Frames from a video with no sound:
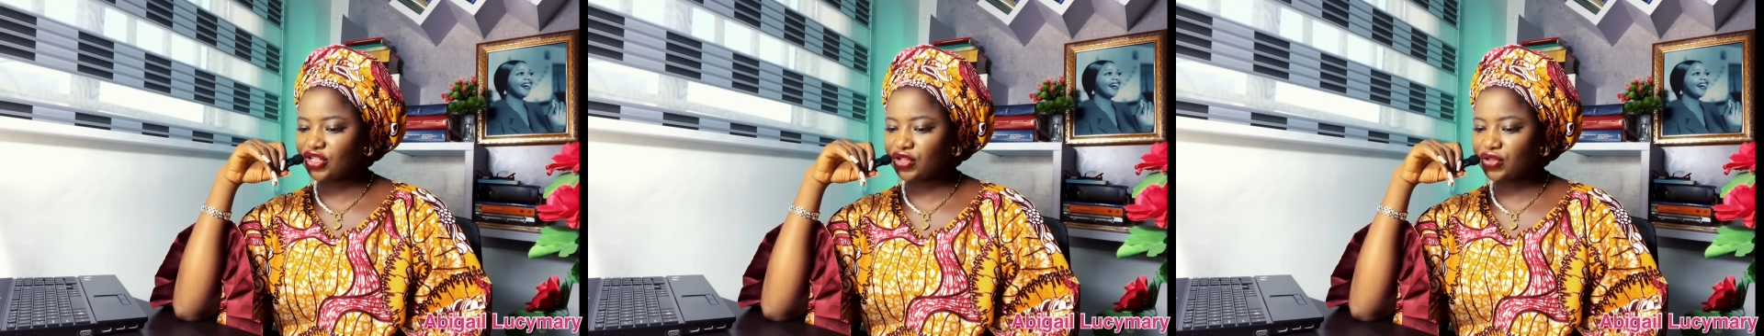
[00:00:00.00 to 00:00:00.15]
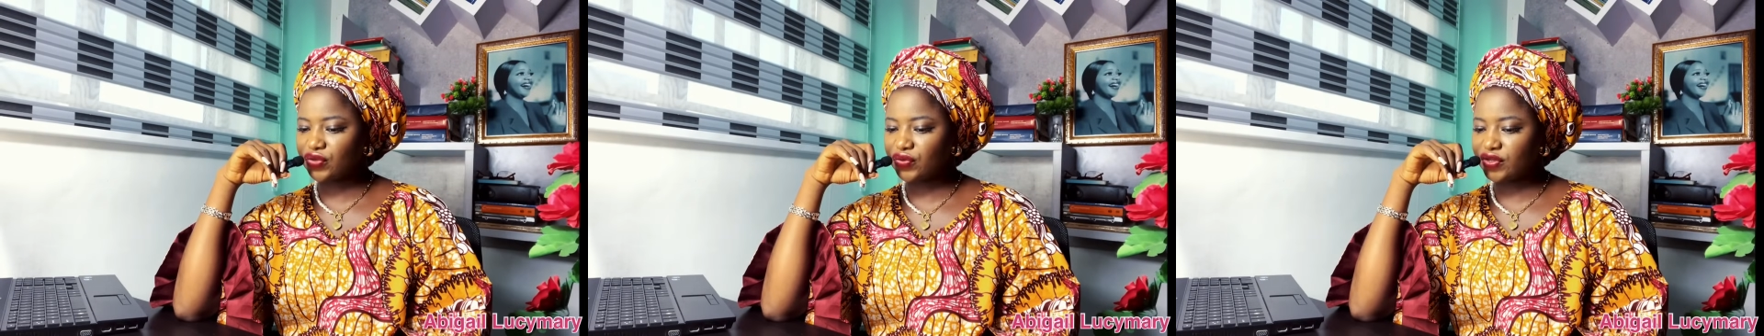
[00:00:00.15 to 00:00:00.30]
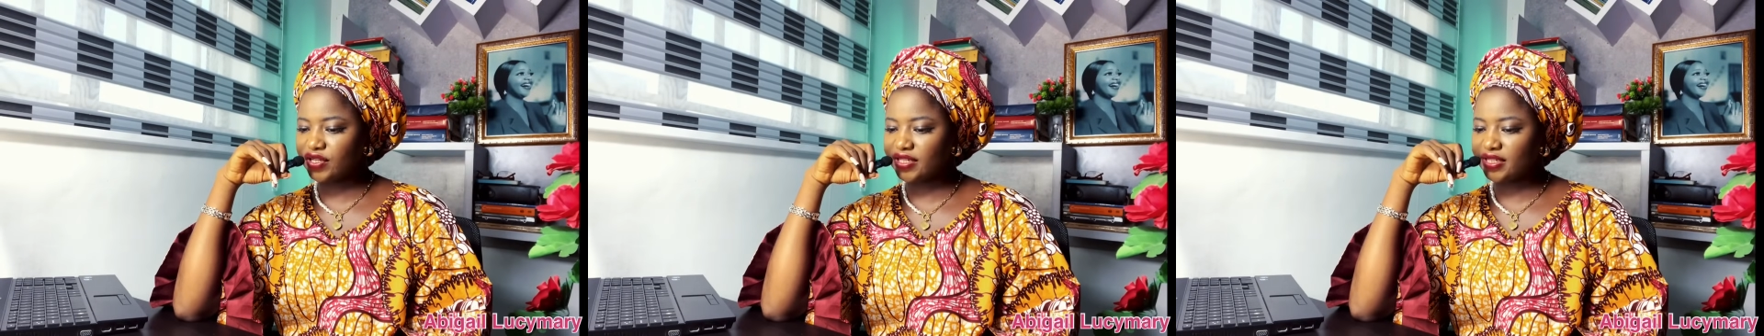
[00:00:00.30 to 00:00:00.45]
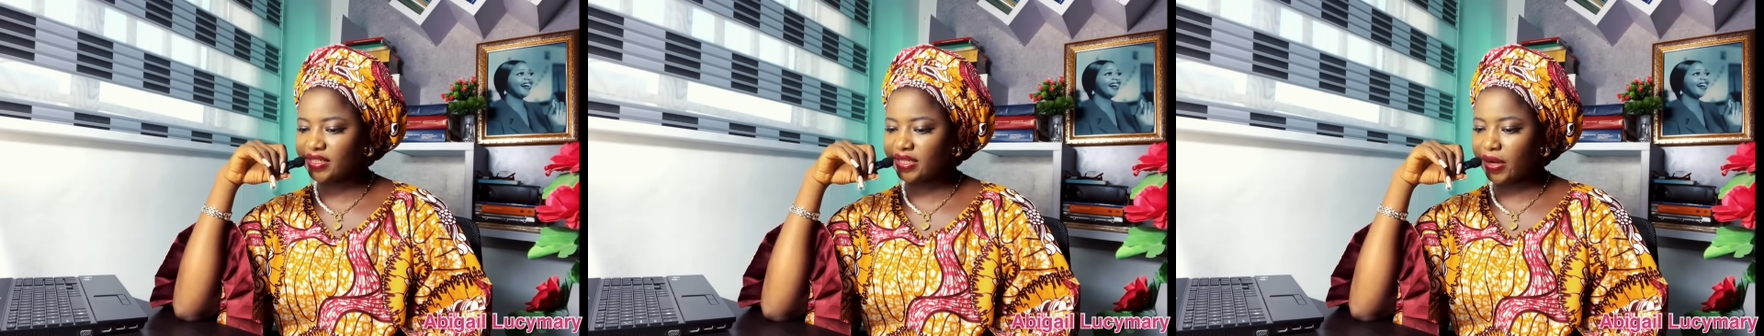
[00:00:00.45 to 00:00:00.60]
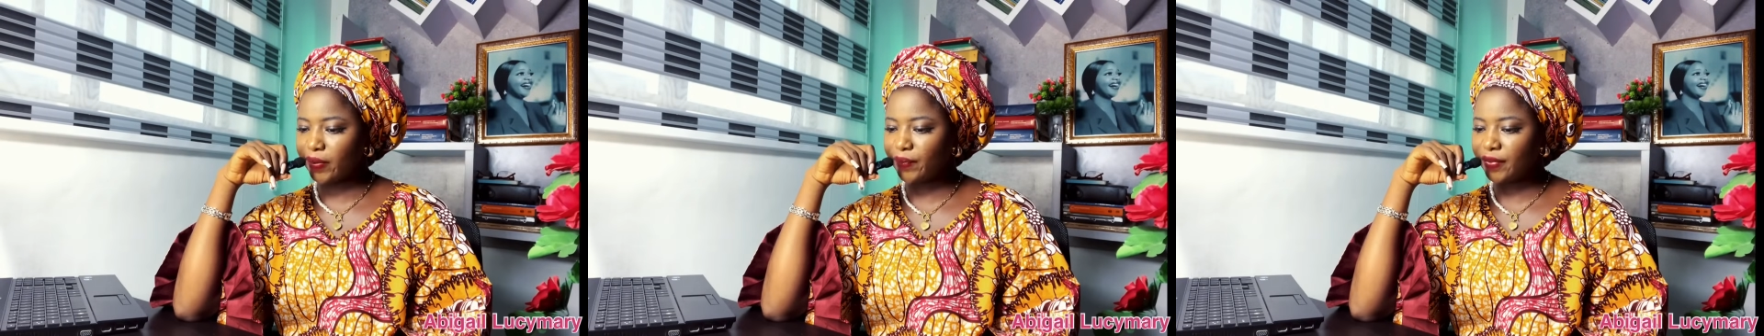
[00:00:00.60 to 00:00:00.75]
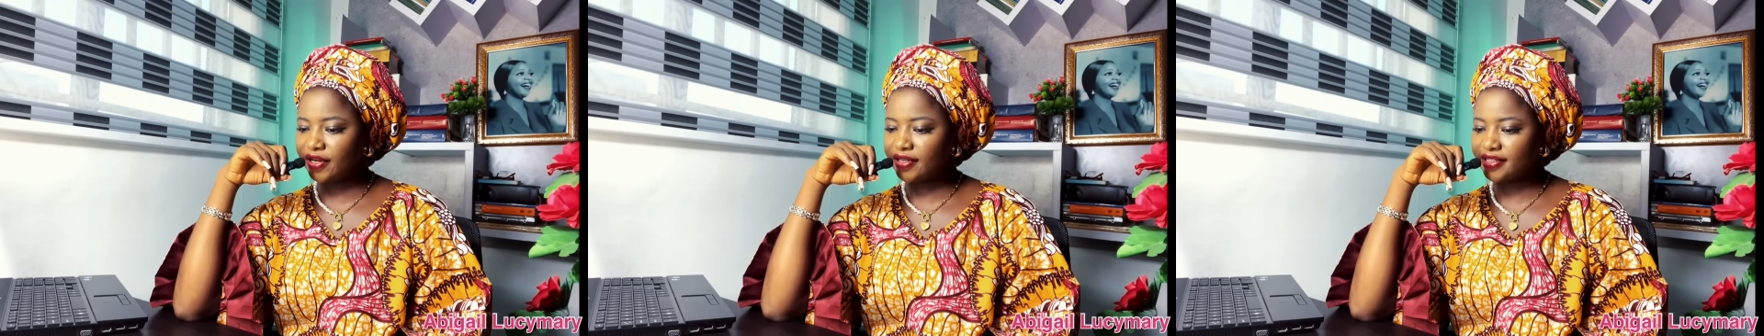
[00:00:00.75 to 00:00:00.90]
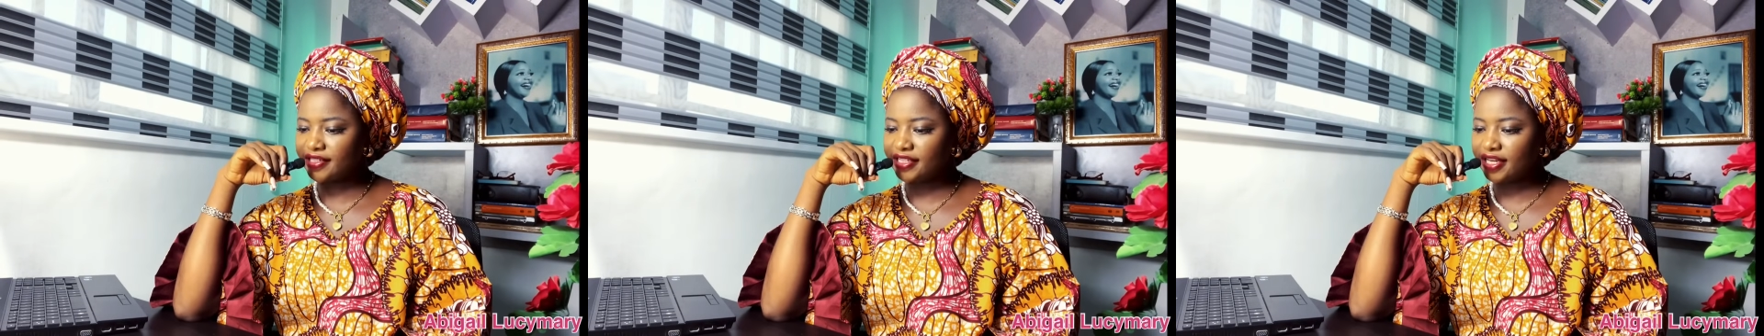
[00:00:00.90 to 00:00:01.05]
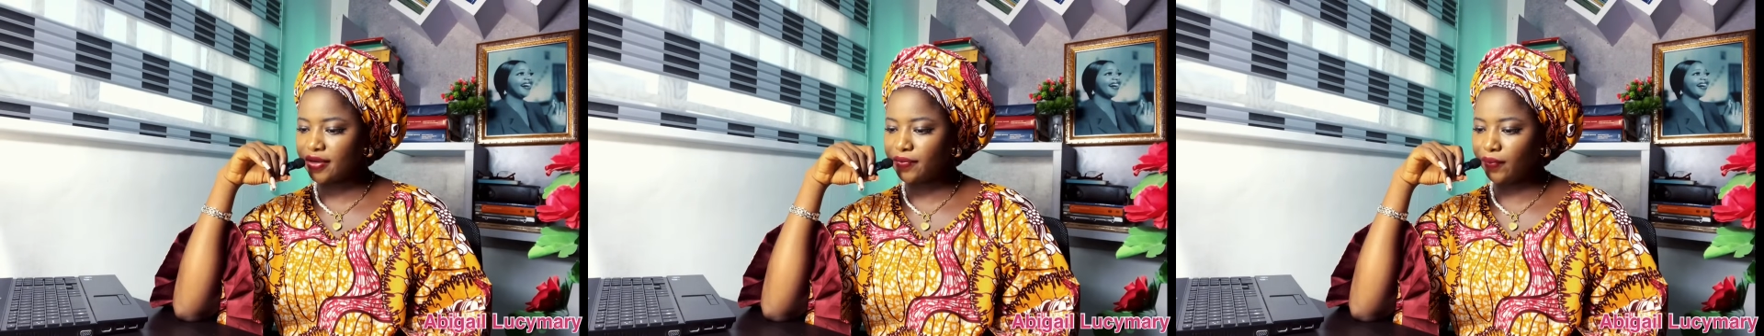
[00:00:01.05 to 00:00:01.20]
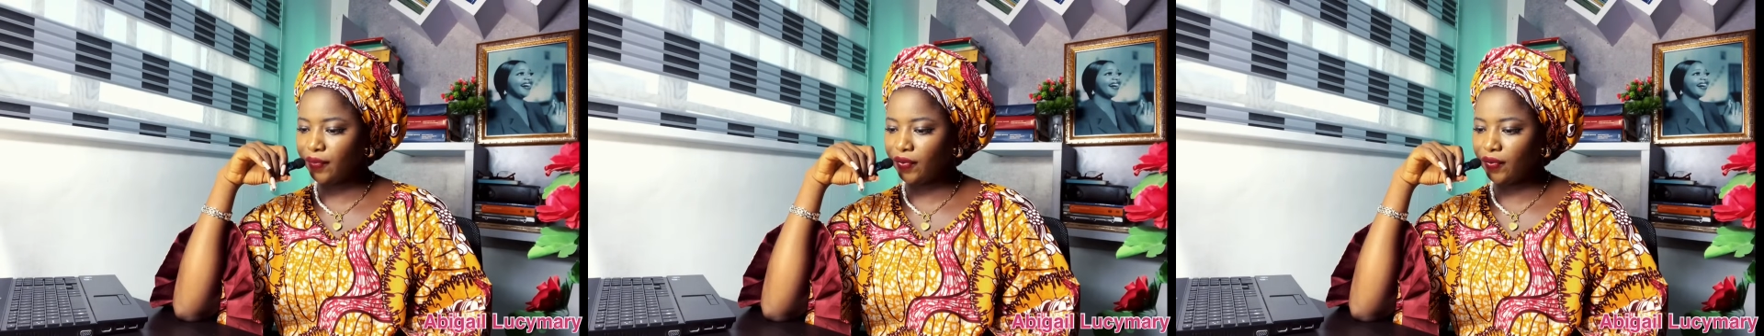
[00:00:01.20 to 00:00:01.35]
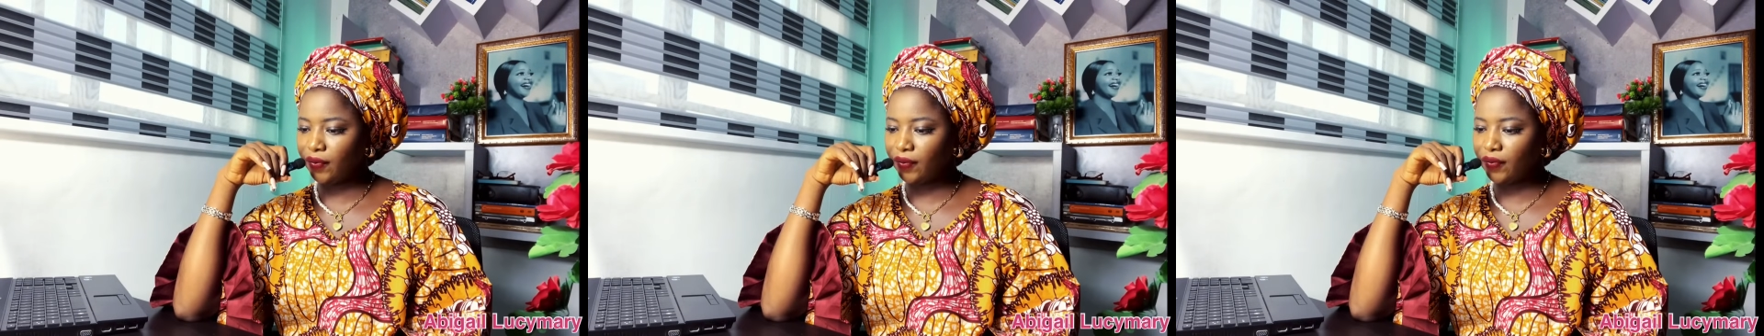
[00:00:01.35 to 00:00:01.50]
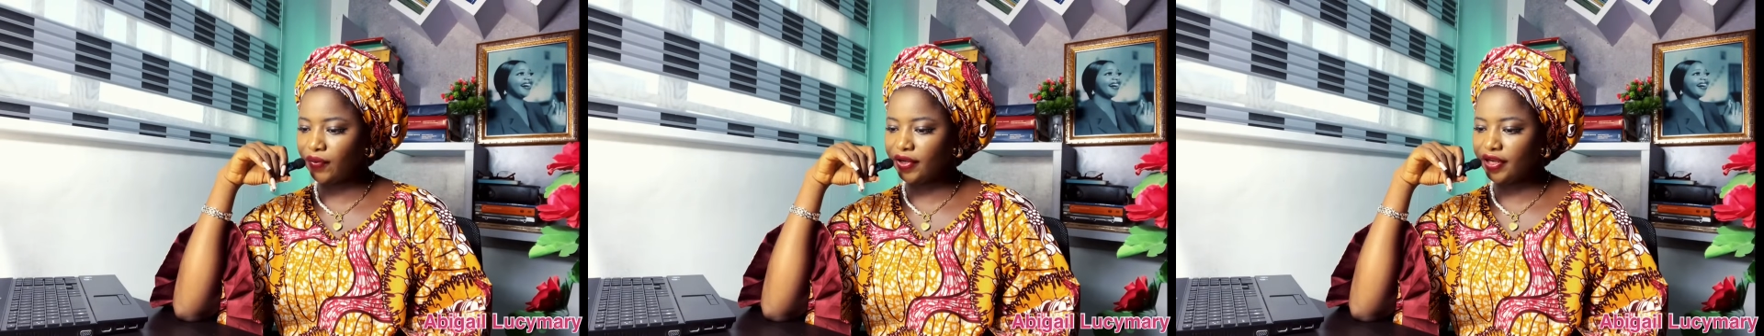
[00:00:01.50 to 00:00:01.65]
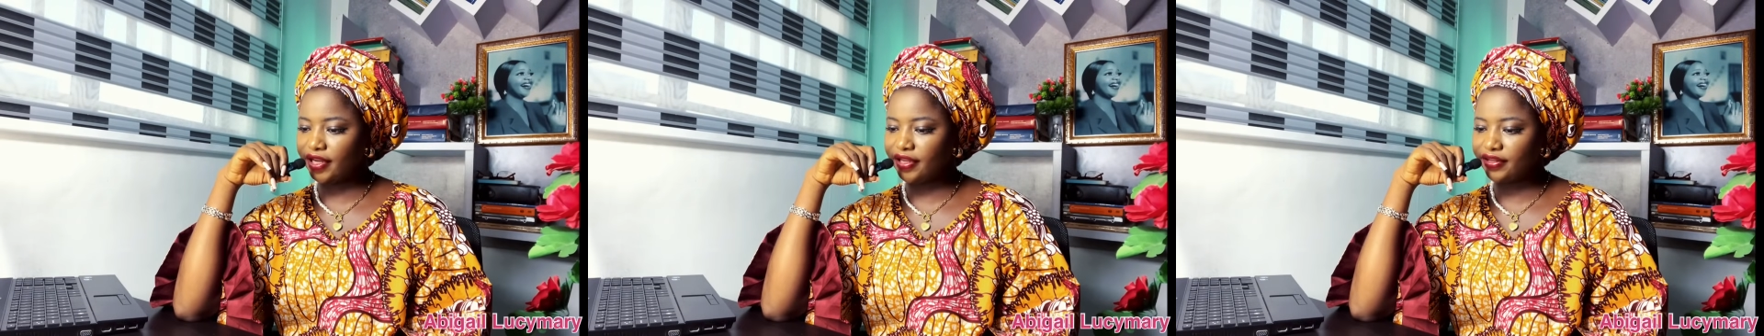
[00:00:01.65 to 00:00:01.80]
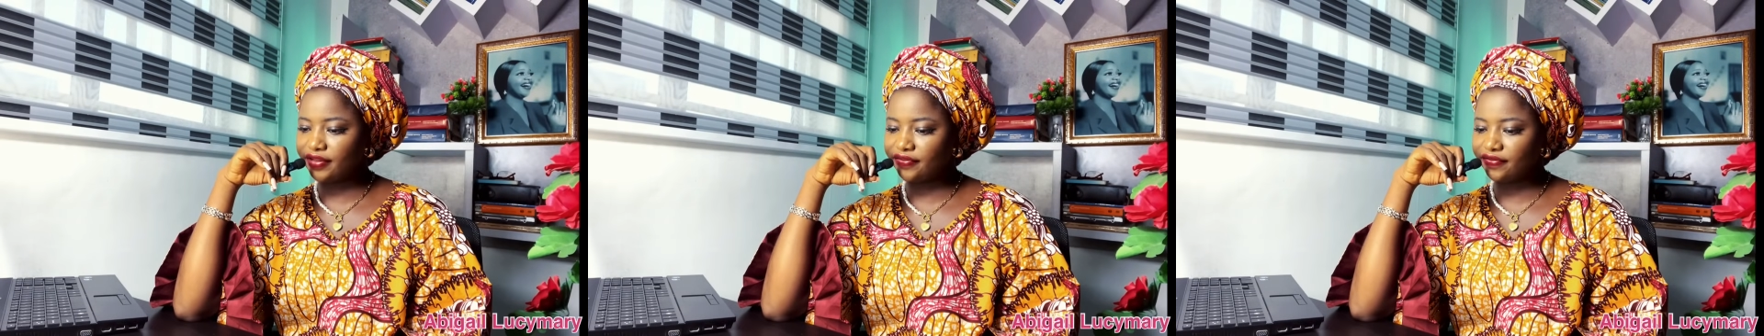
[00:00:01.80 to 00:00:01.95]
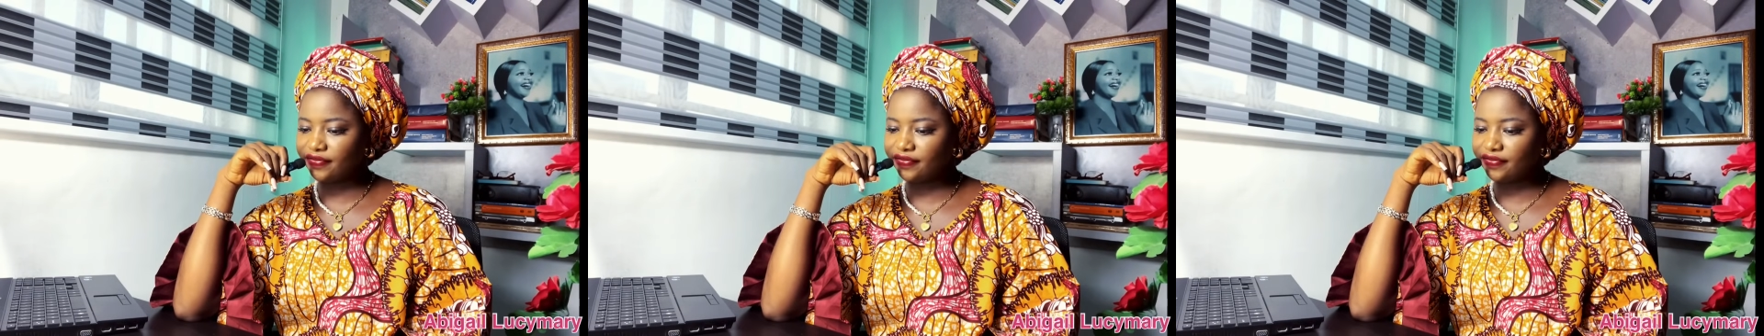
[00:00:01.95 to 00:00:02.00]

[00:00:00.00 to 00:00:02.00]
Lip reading: to the Serpent Temple in the